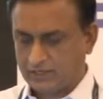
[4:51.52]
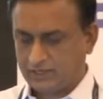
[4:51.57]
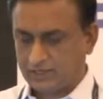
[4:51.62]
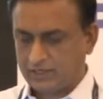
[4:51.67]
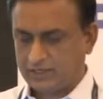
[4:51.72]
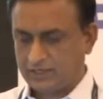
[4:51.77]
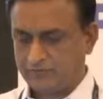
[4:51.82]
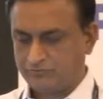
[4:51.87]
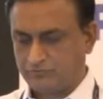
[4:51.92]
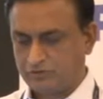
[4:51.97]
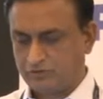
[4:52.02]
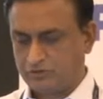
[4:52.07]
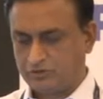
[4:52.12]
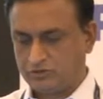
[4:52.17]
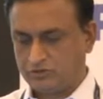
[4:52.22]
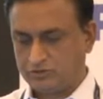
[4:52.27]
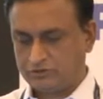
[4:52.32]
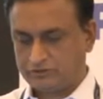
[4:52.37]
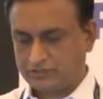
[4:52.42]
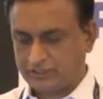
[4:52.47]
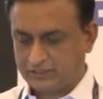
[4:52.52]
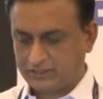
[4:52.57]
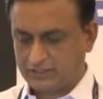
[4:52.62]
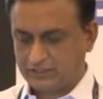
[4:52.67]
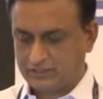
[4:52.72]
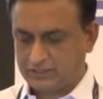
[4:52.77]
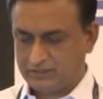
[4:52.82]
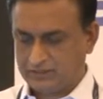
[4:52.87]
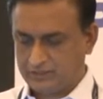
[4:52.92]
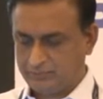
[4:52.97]
And for
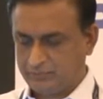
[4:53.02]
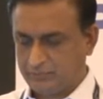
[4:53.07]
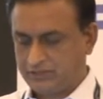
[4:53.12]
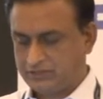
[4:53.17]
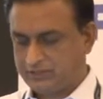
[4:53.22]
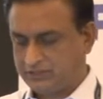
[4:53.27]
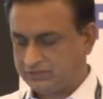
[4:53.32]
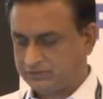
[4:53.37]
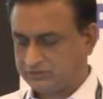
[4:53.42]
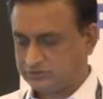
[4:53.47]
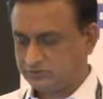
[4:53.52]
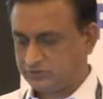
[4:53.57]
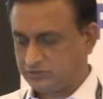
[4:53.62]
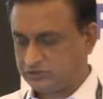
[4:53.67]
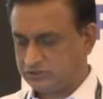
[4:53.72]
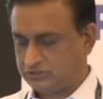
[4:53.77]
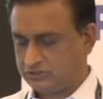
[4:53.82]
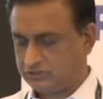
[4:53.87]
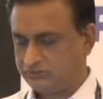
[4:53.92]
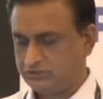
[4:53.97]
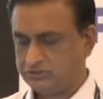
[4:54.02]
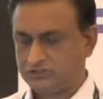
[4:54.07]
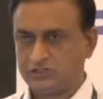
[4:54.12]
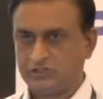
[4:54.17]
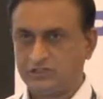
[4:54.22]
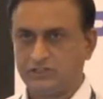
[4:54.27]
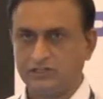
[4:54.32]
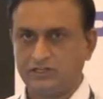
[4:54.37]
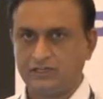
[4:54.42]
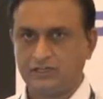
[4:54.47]
technical meetings, which are
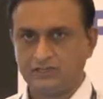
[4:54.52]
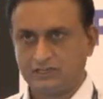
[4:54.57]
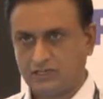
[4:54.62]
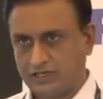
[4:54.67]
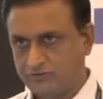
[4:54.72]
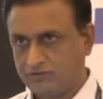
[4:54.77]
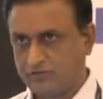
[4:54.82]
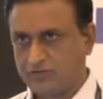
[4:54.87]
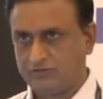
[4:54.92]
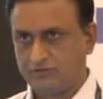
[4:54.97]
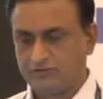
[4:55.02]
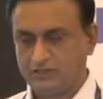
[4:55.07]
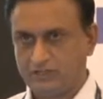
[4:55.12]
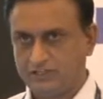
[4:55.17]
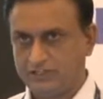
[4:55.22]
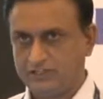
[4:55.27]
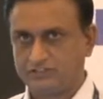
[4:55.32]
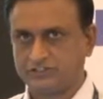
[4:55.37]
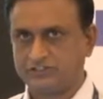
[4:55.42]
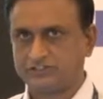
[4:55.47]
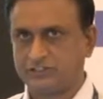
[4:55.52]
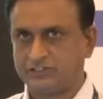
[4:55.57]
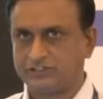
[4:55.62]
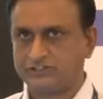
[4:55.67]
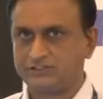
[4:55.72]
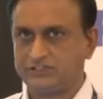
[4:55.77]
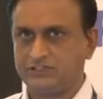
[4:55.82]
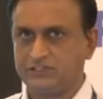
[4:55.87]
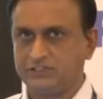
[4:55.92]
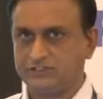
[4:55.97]
done at our level,
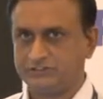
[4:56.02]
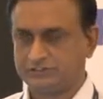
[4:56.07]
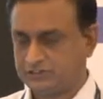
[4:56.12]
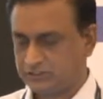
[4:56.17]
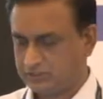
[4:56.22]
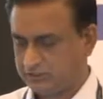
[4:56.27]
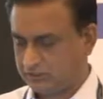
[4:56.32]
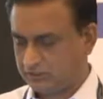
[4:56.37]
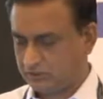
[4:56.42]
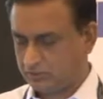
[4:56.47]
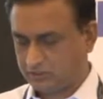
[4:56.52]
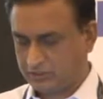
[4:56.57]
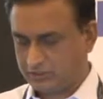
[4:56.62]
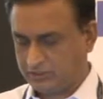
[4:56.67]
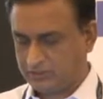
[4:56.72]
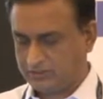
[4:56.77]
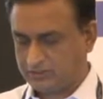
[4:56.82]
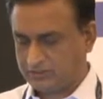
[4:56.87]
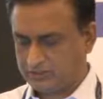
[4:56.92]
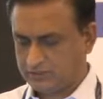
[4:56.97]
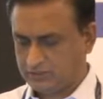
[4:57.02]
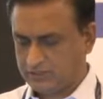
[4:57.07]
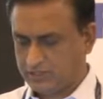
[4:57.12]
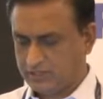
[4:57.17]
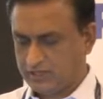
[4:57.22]
NHSRCL is the coordinator,